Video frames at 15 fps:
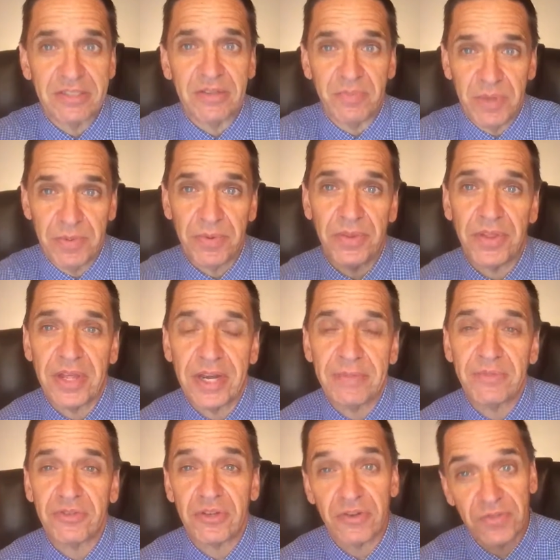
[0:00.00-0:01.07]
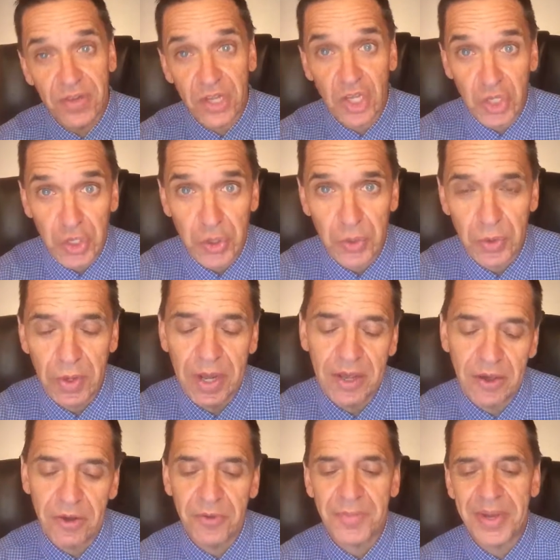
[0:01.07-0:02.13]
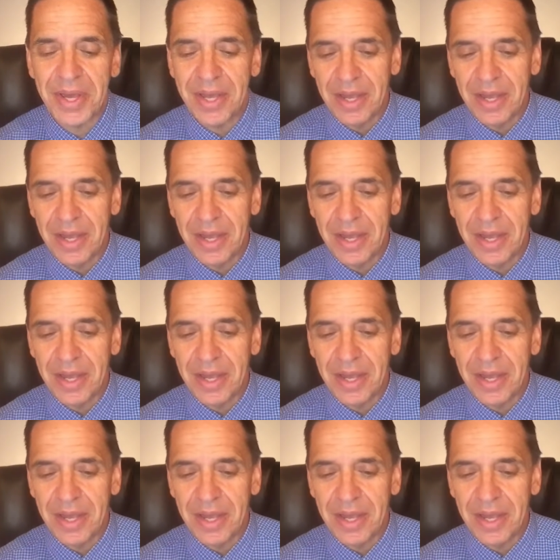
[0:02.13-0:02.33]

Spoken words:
the people that I'm serving, you, I hope,